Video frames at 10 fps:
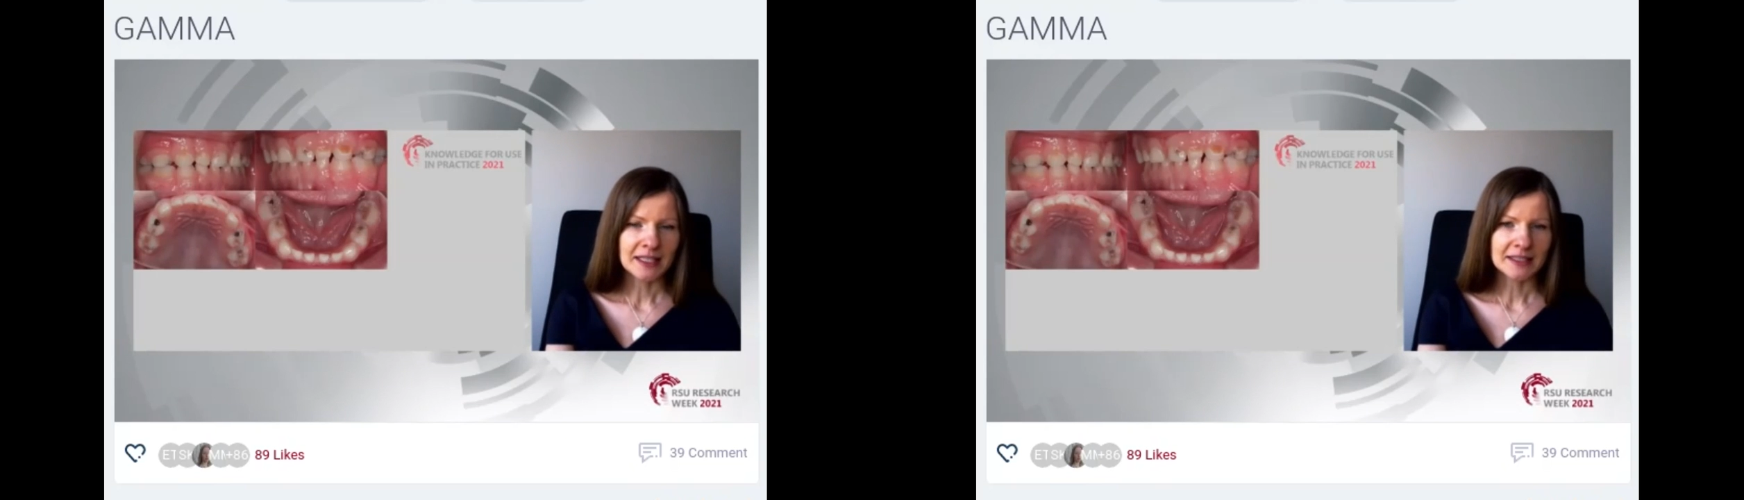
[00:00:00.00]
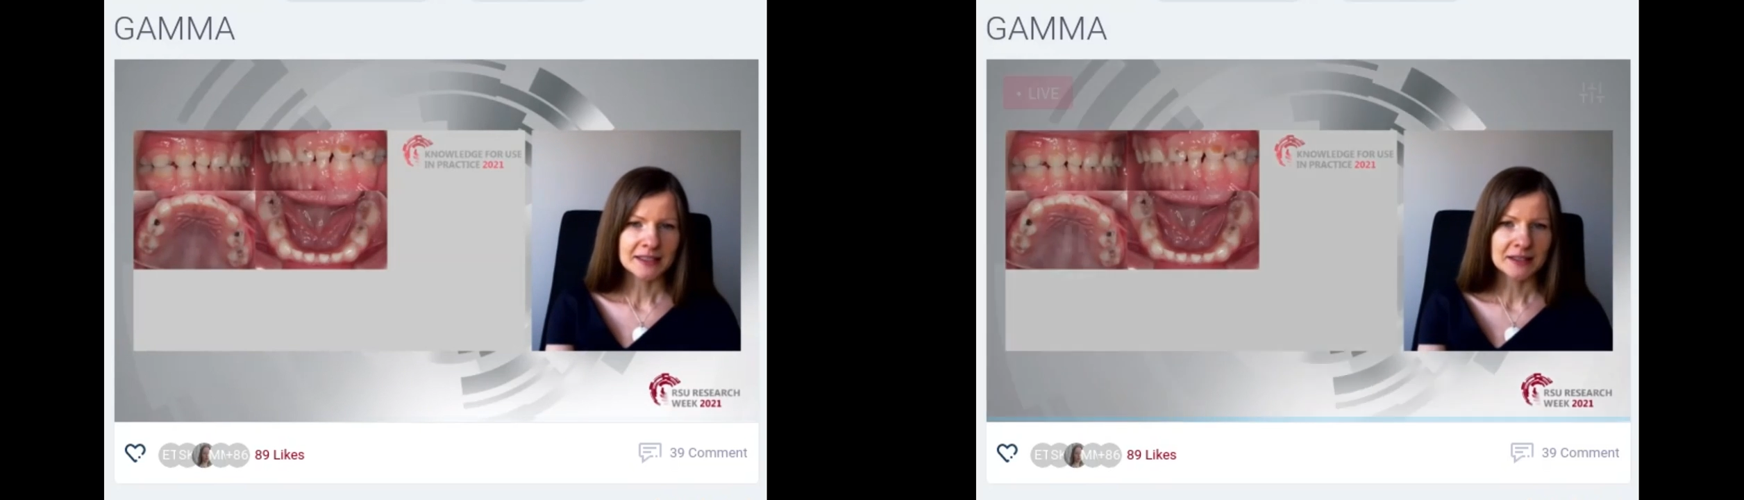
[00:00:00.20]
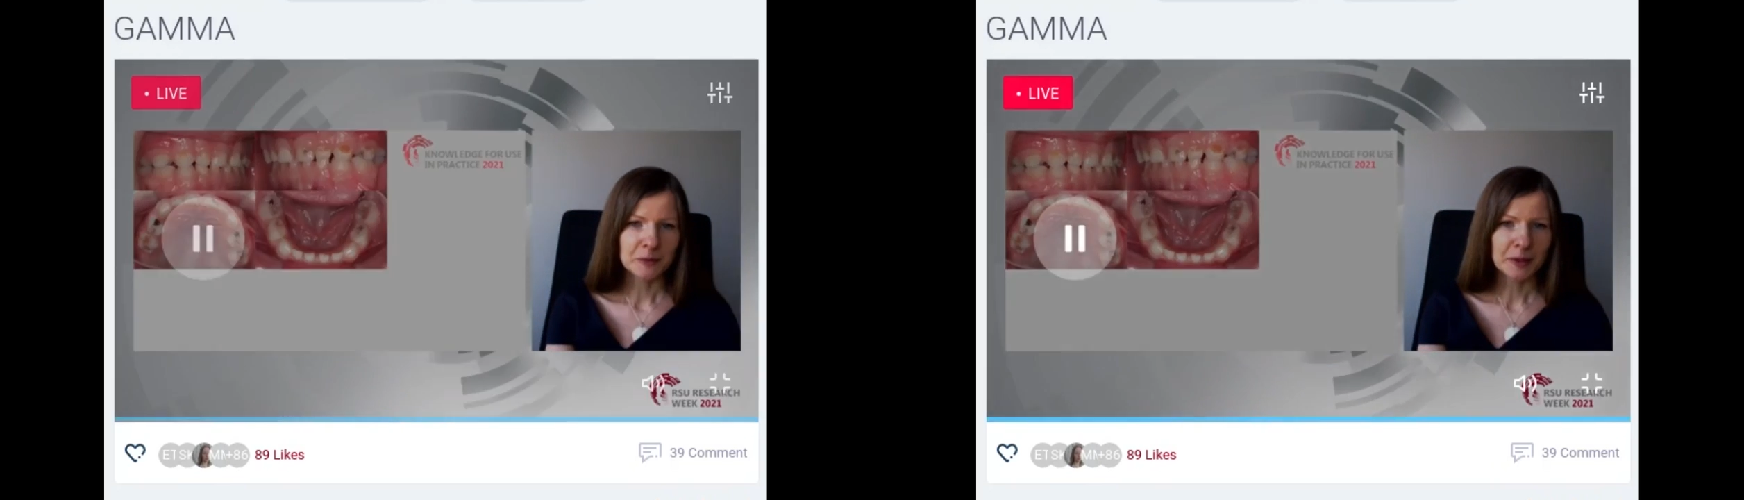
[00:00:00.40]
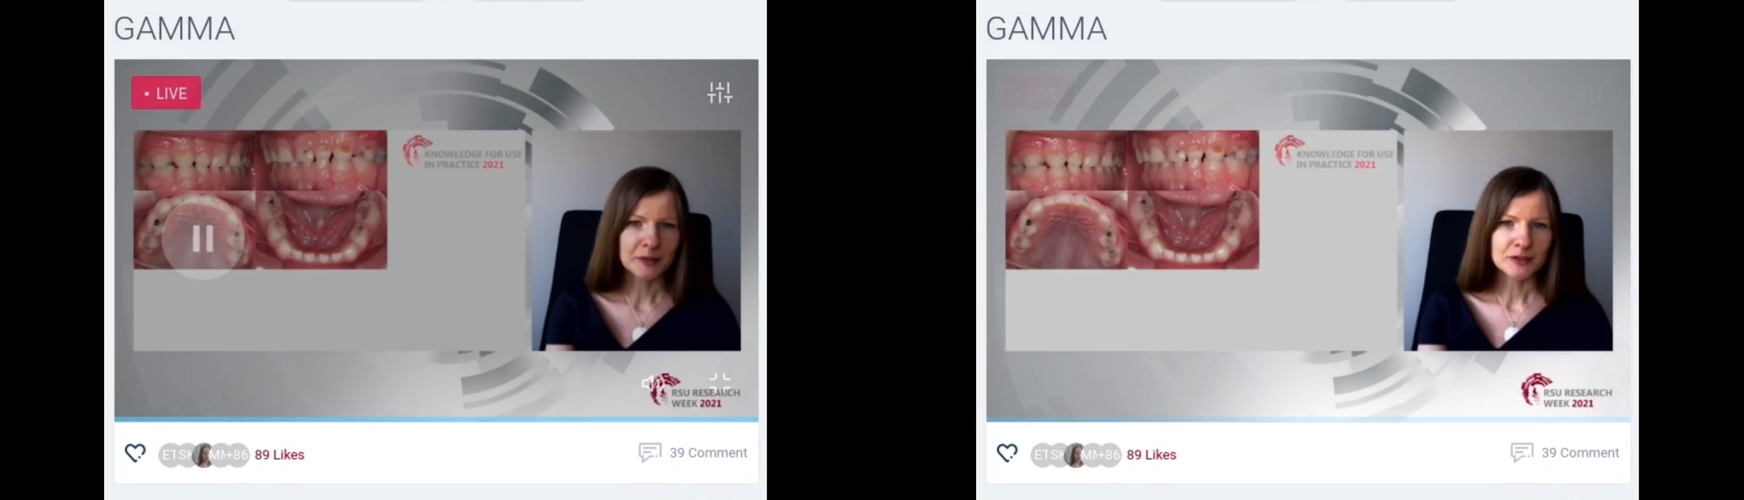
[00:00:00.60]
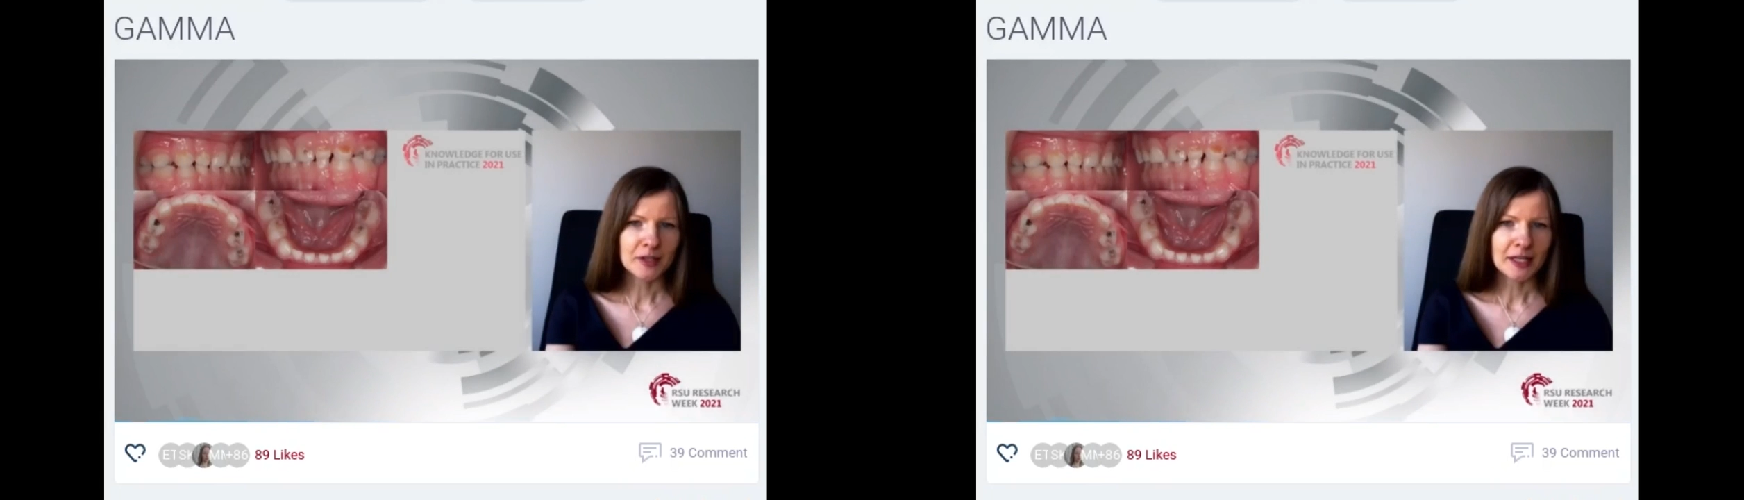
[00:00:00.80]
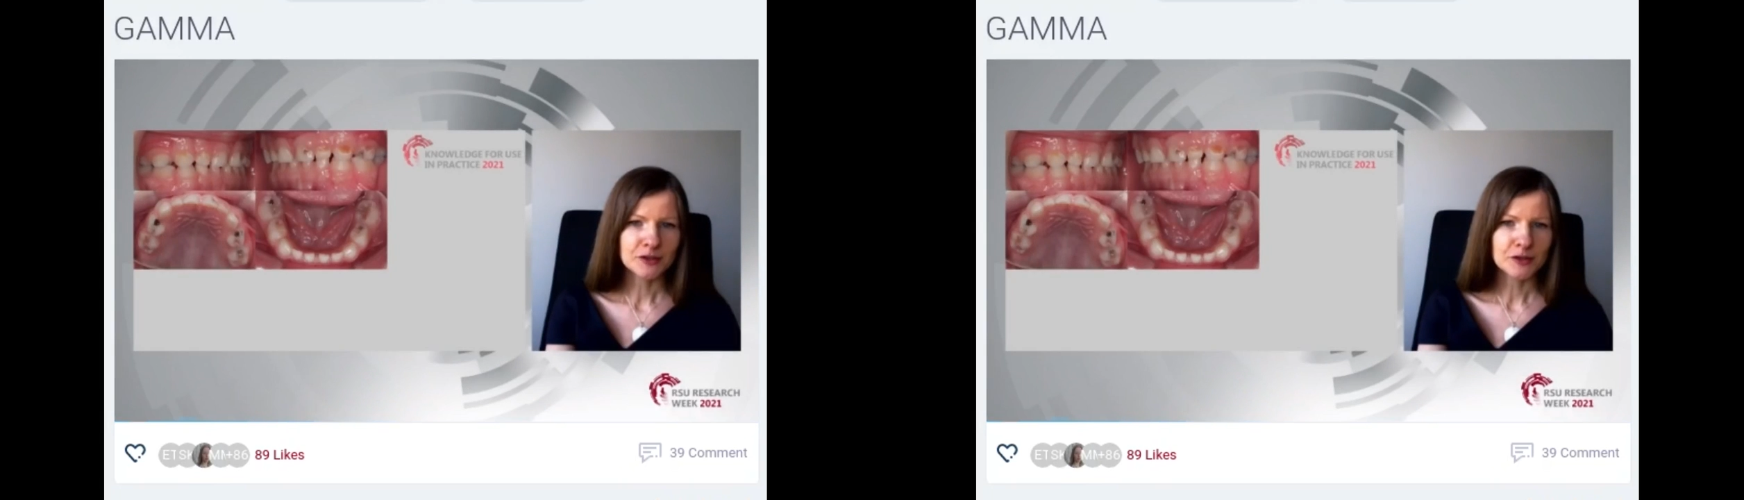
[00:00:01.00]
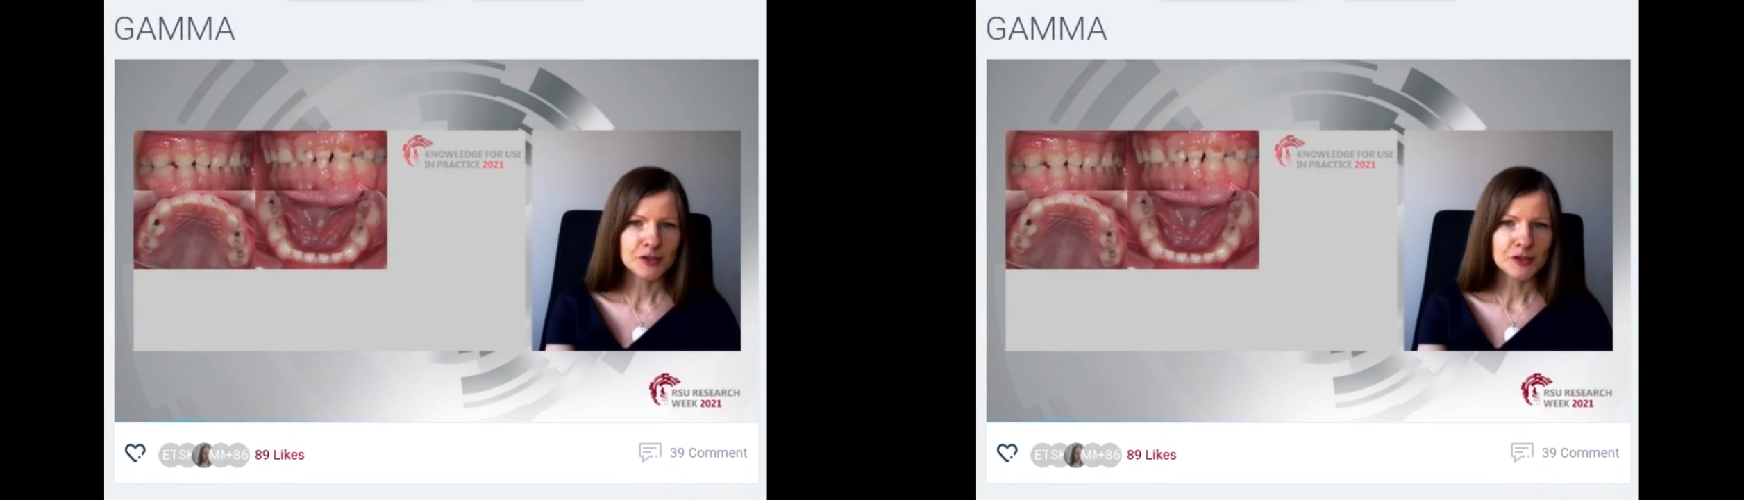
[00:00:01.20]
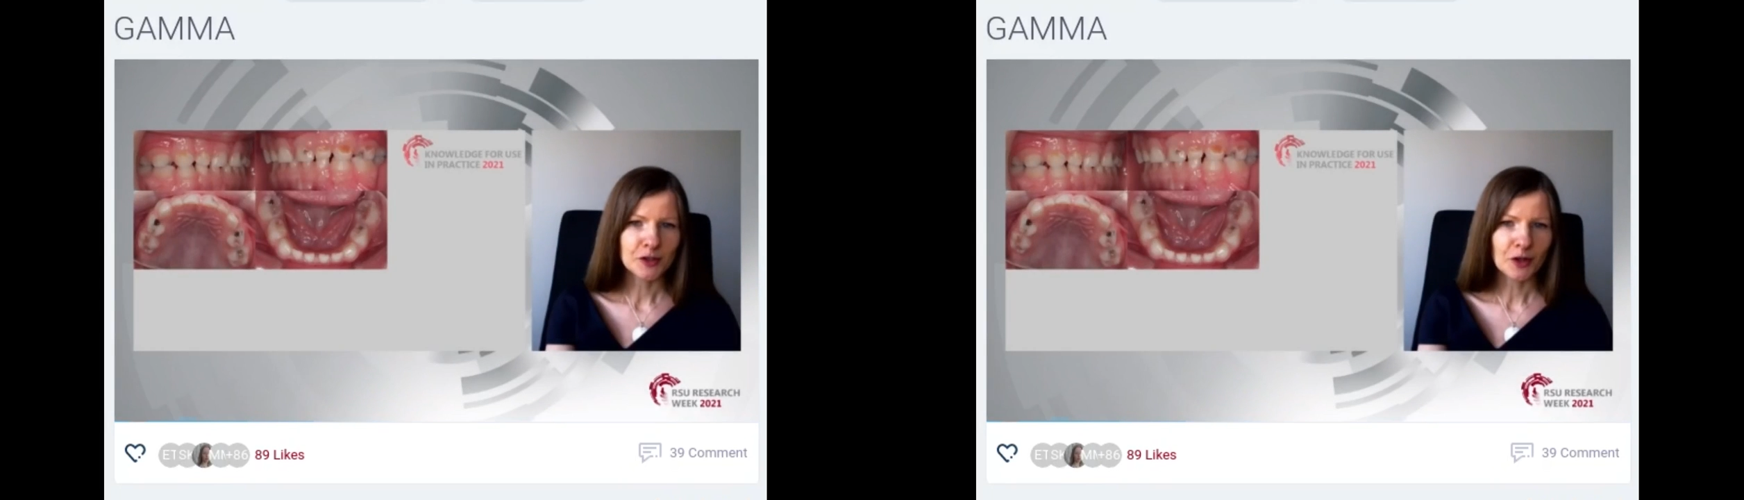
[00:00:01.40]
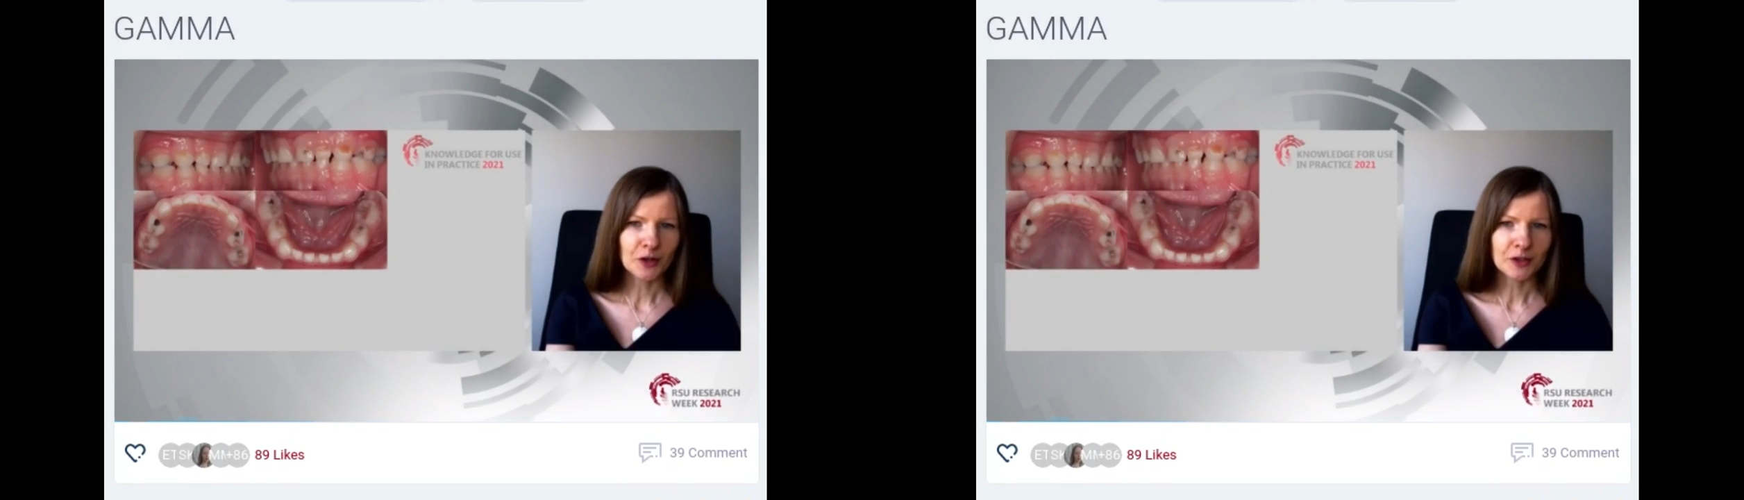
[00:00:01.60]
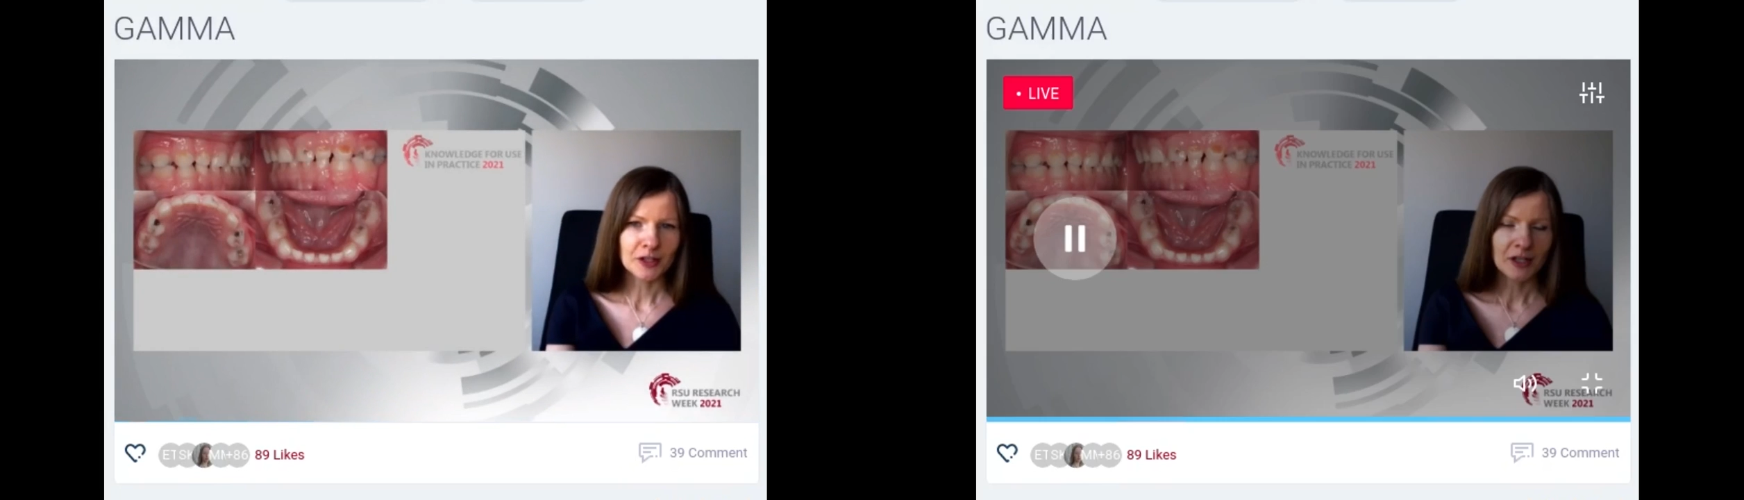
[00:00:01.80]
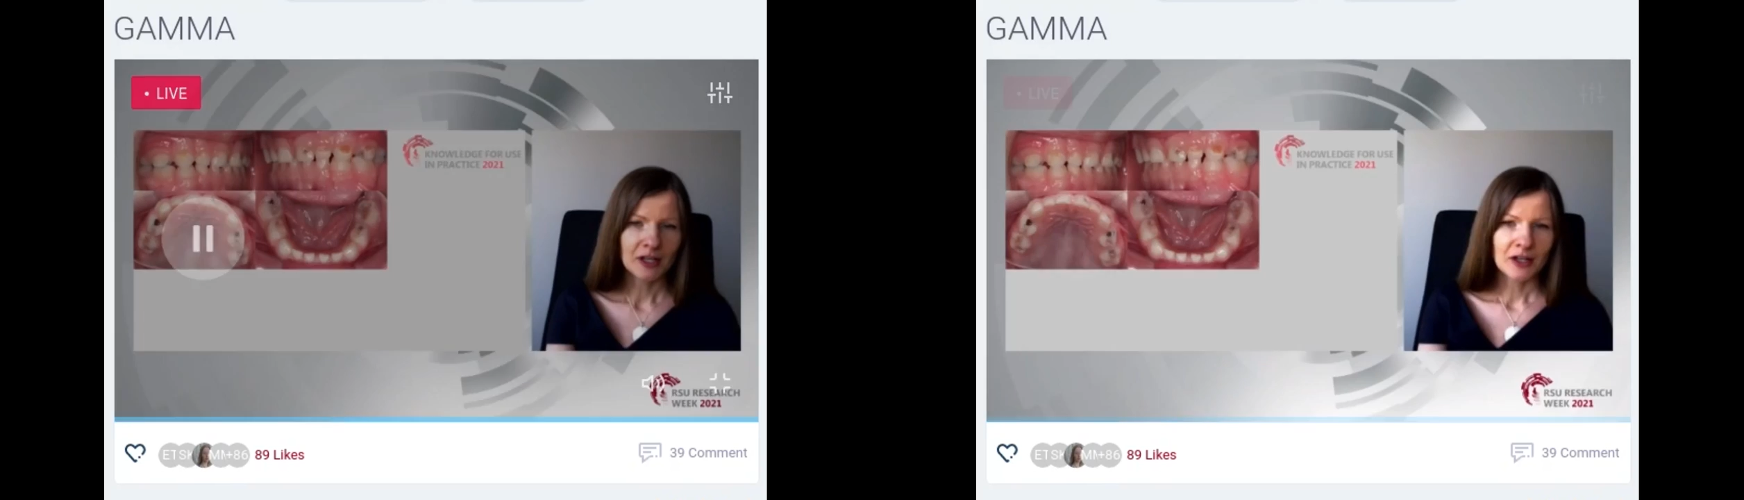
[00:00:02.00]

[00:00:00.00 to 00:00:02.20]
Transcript: and we will try to restore